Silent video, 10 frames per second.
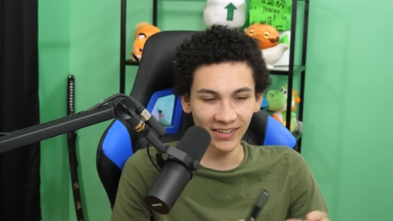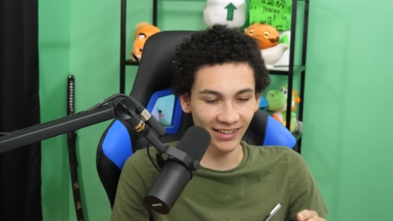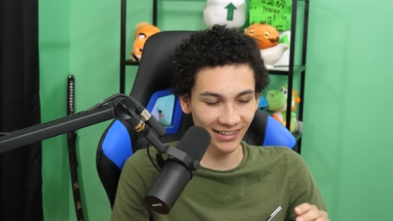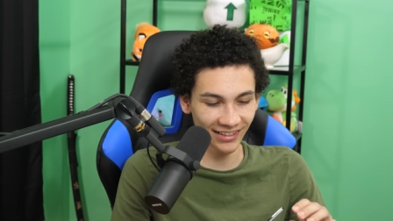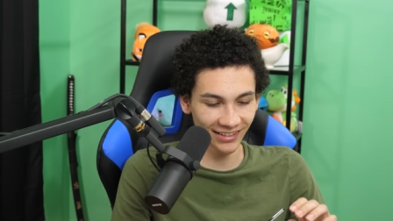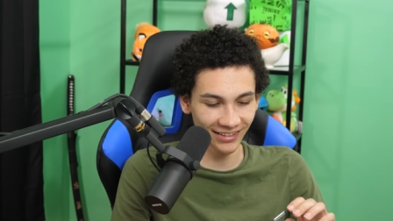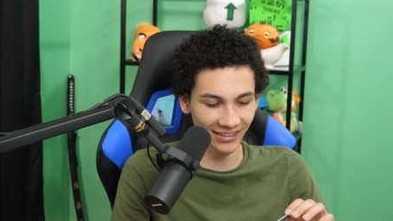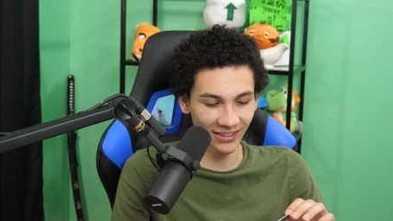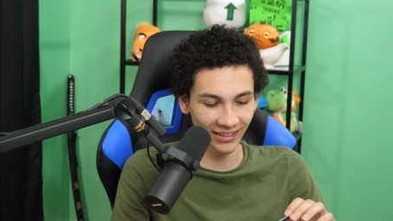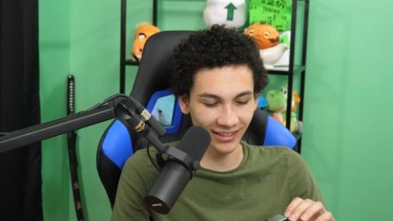They said
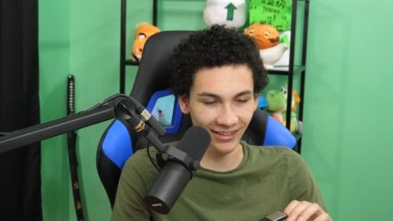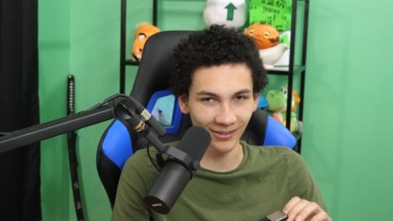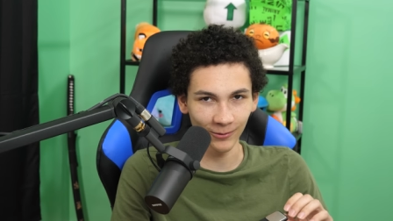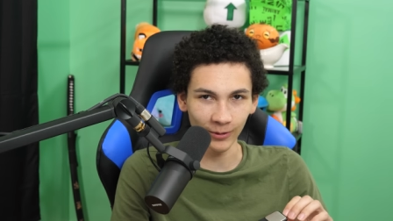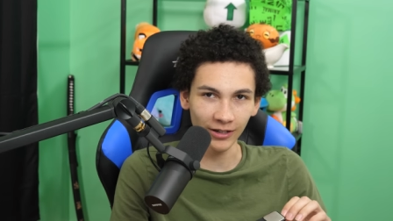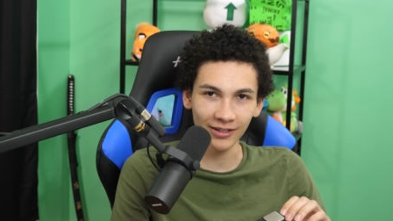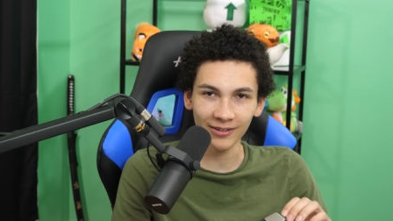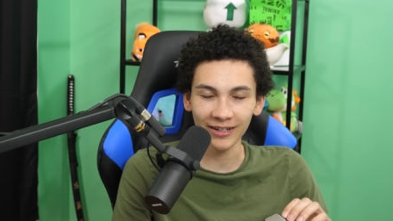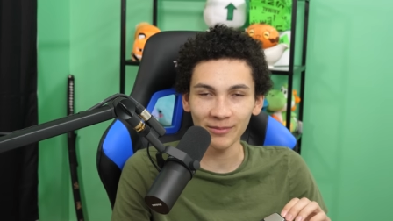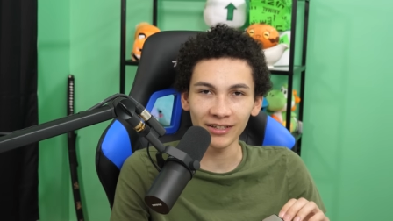just, like, walk
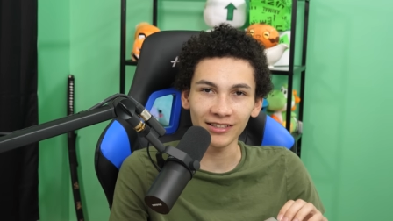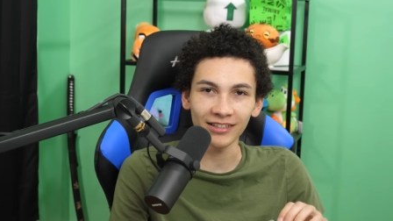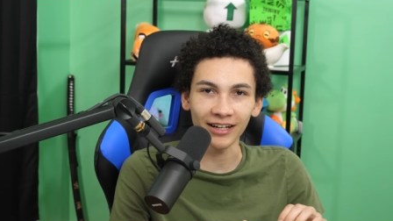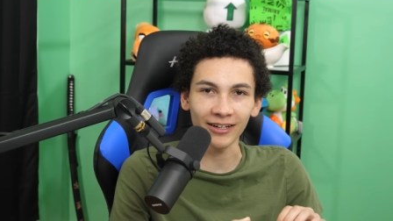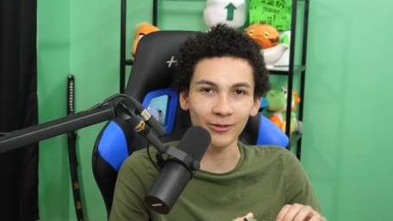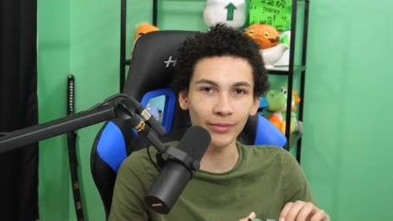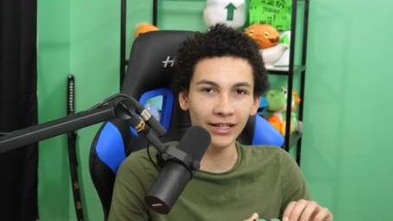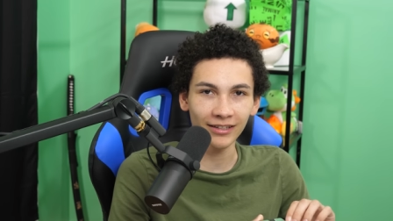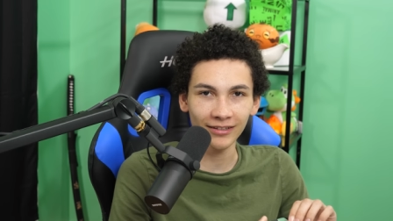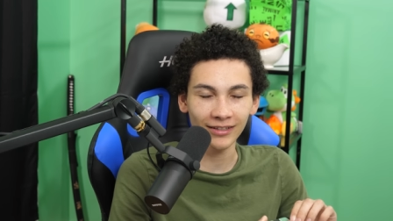30 minutes a day or
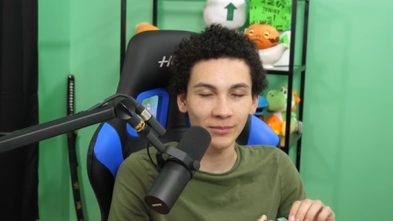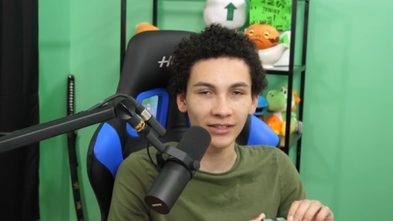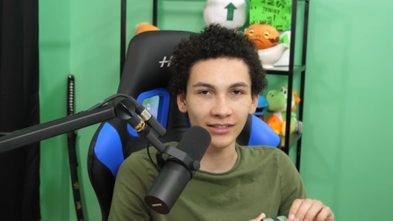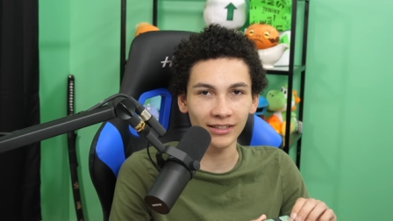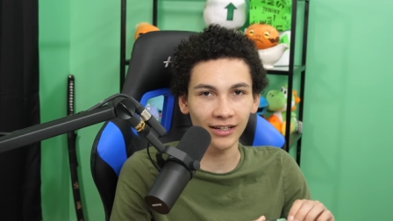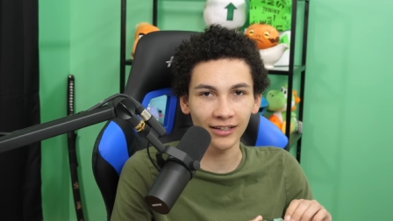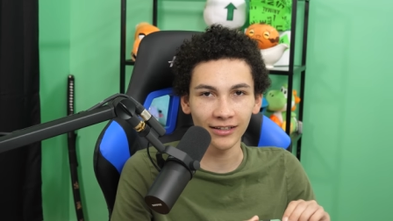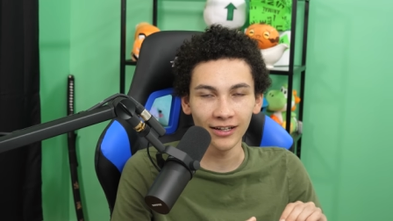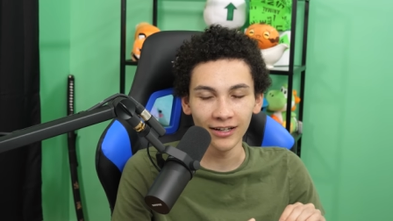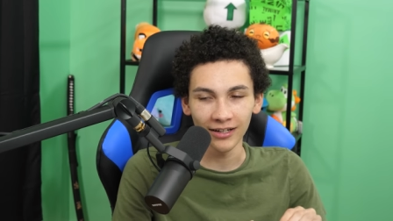bike 30 minutes a
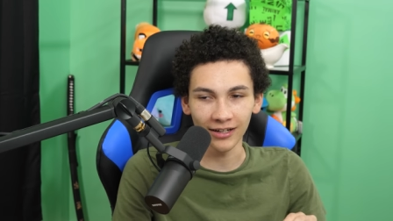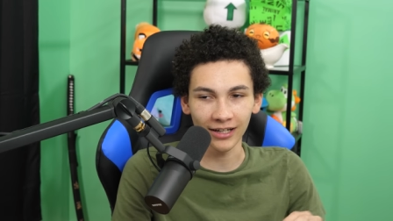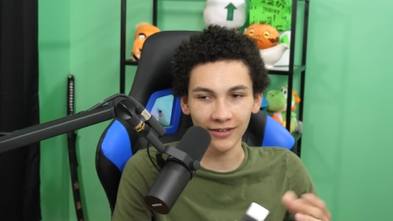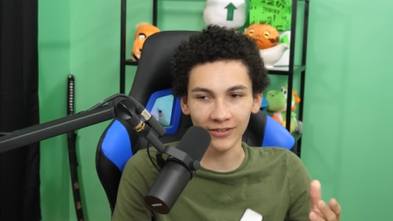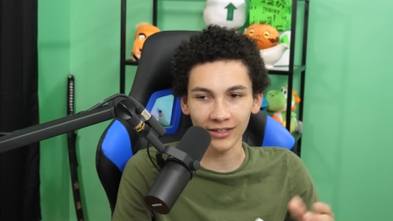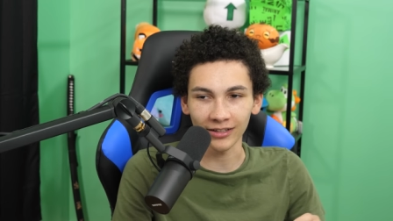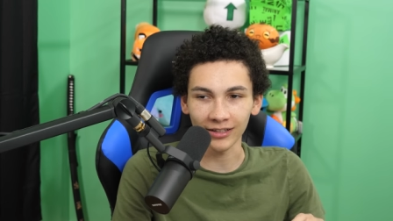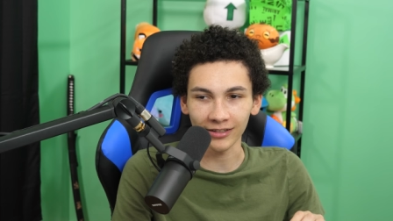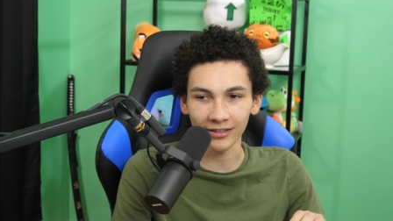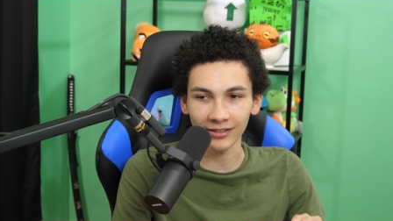day. I haven't done
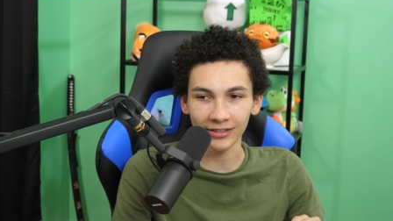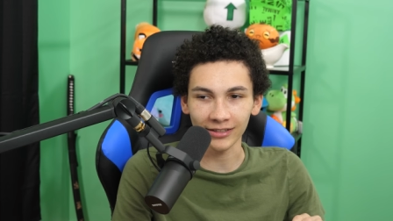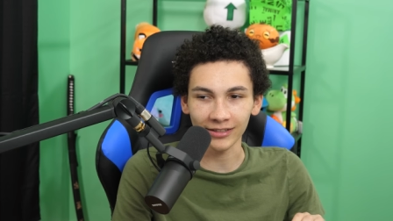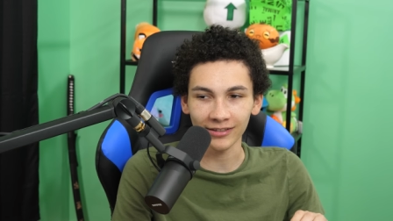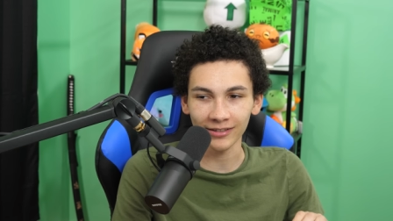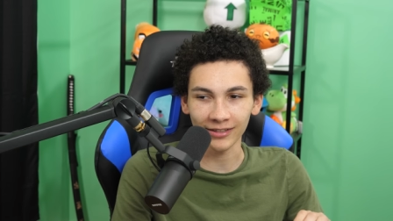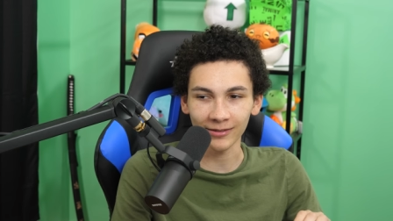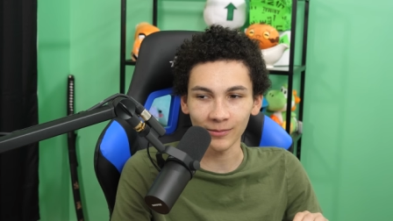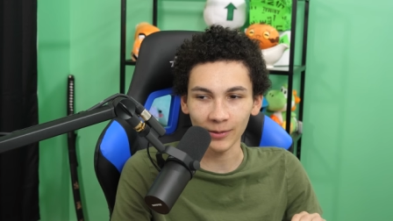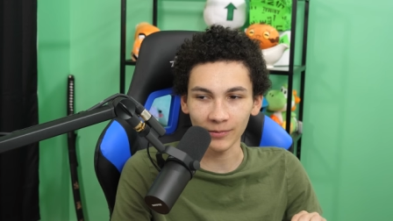that, honestly.
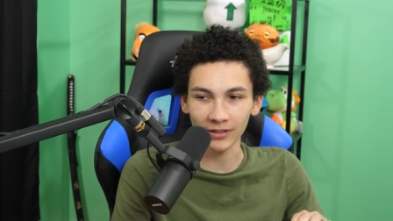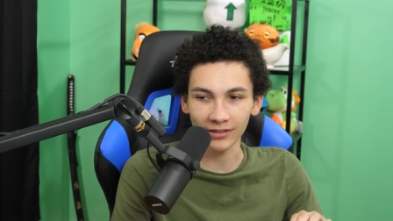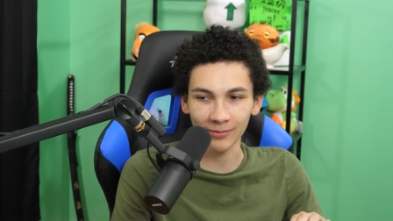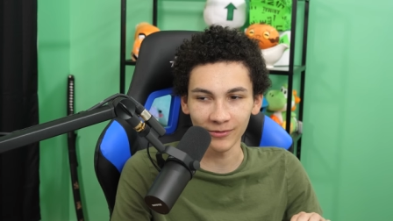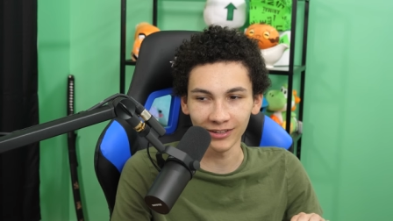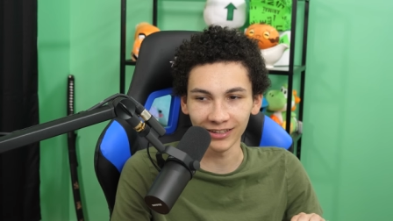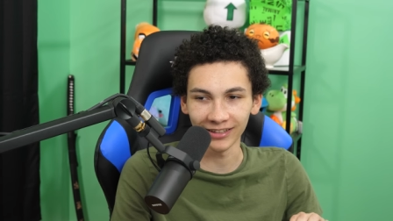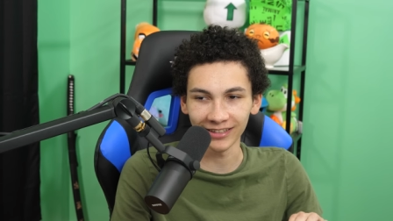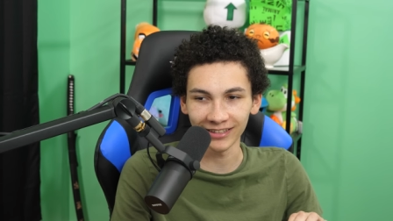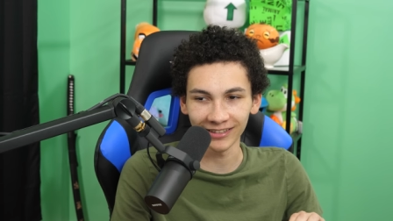Yeah, I'm
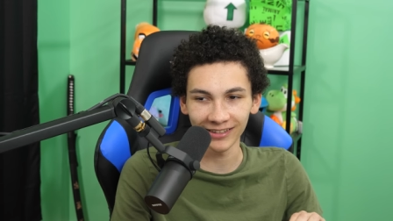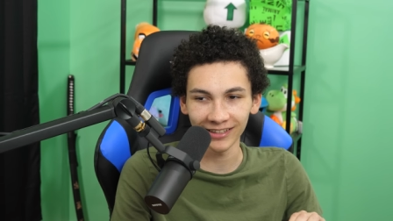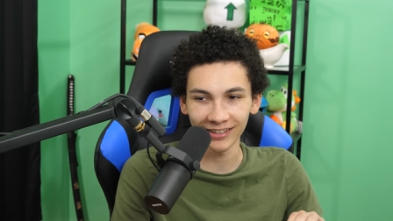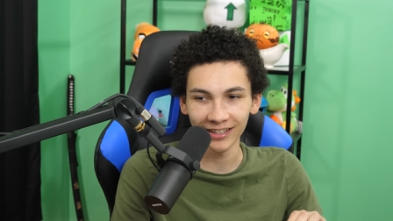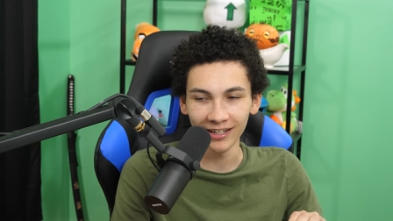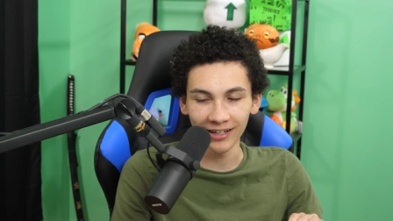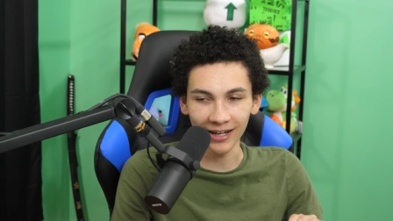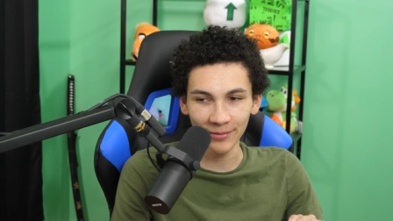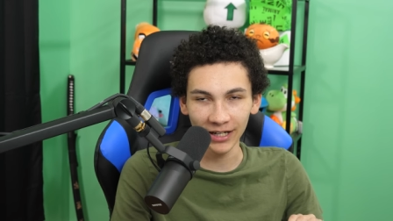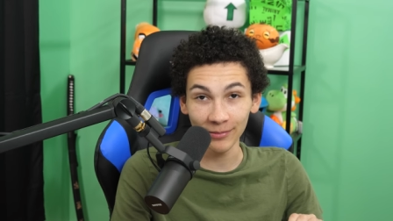really lazy, okay?
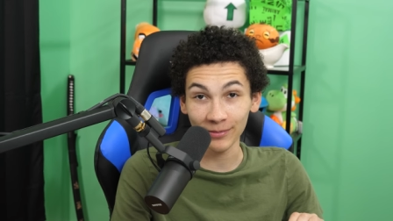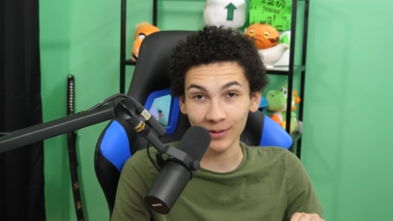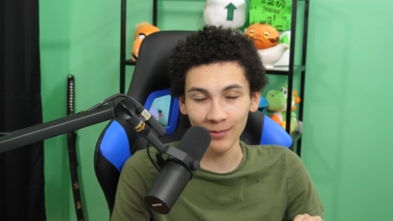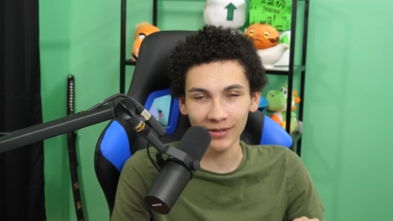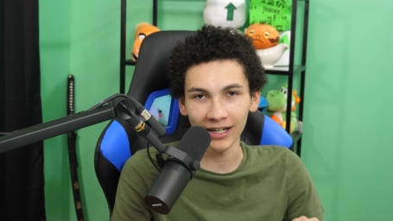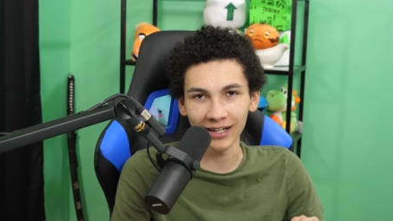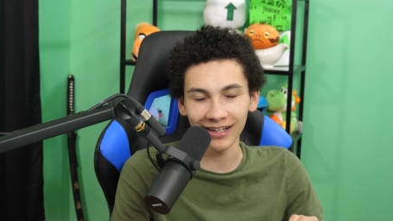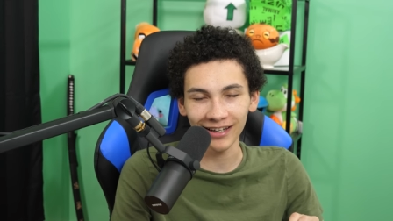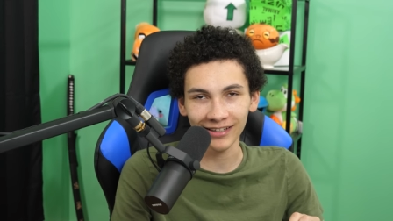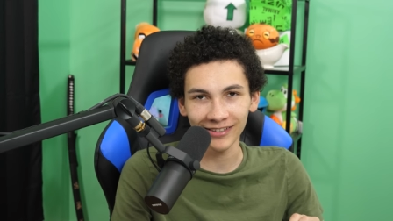I mean, I'm kind
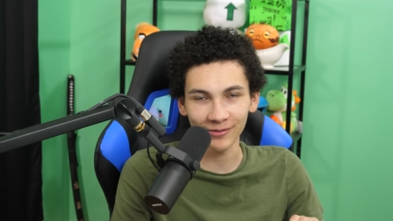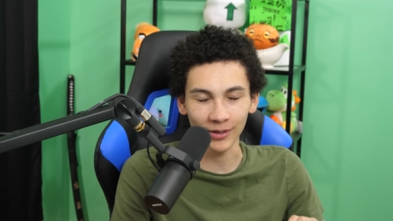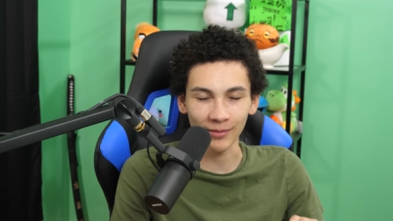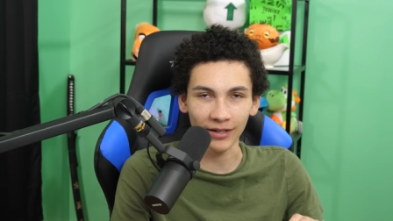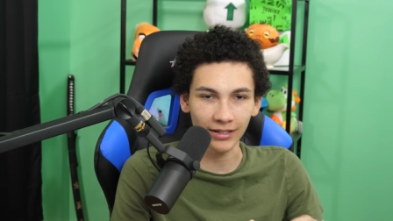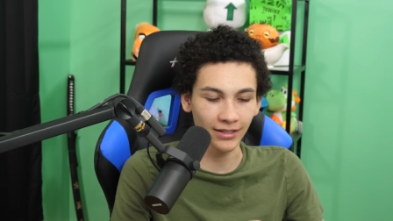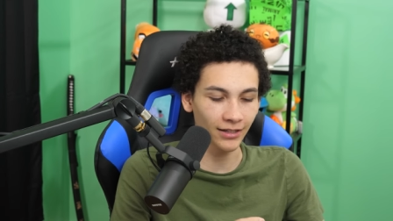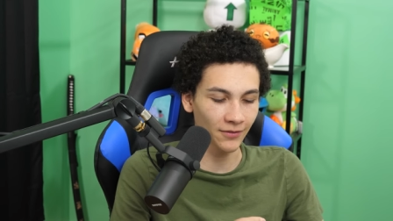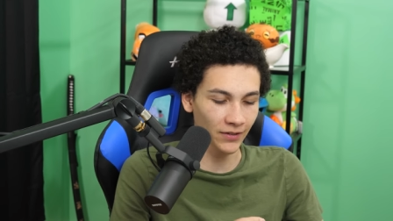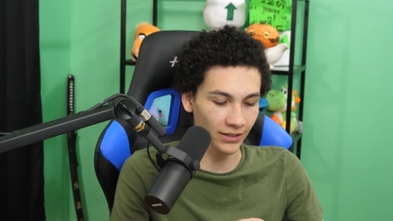of active, but I'm not as
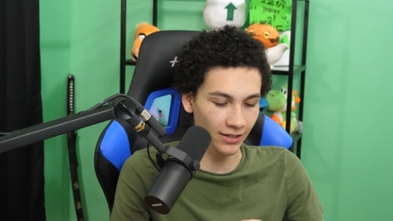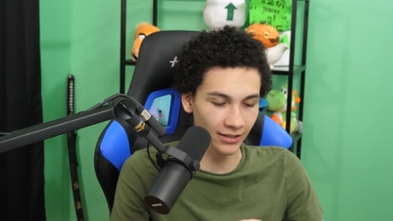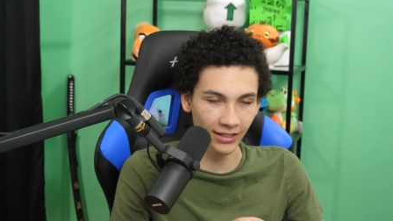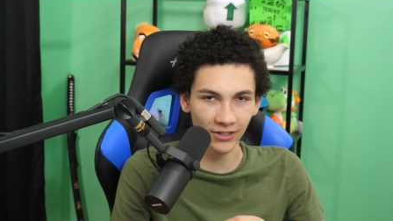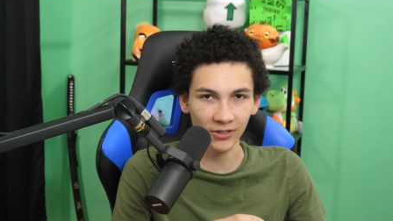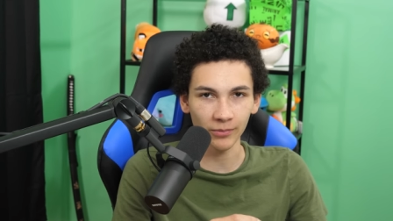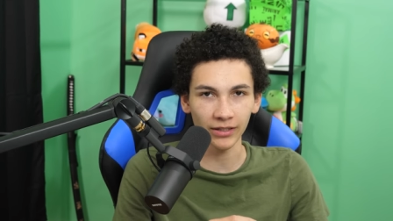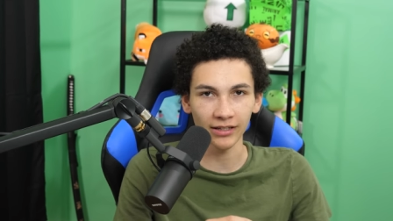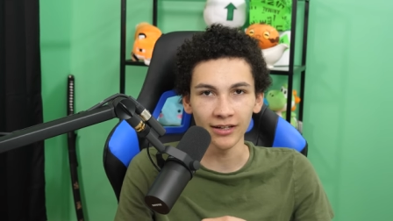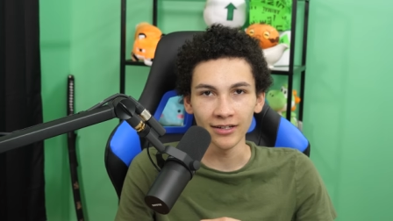active as I should
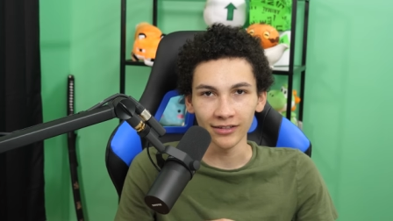be.